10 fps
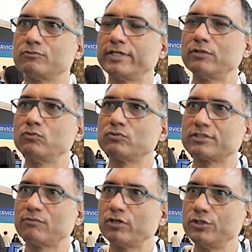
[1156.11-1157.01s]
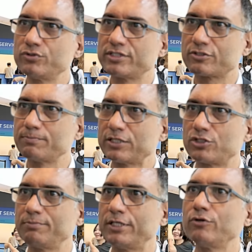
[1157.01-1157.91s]
when someone uses
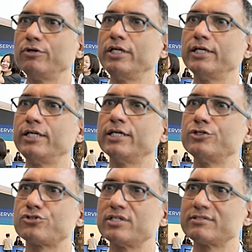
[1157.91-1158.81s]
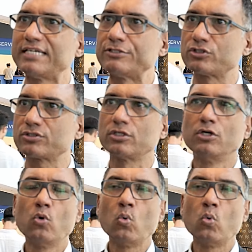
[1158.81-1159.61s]
Smartship, they don't need any additional sensors.